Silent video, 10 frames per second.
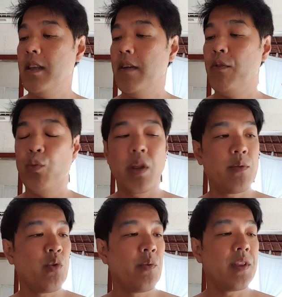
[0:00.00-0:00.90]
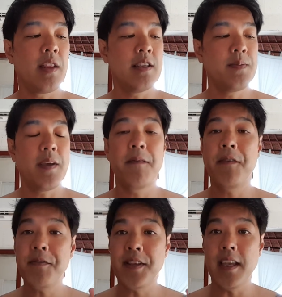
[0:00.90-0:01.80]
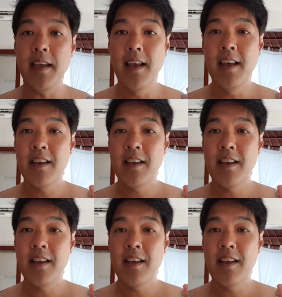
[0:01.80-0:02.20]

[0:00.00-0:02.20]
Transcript: even one with an SPF 50,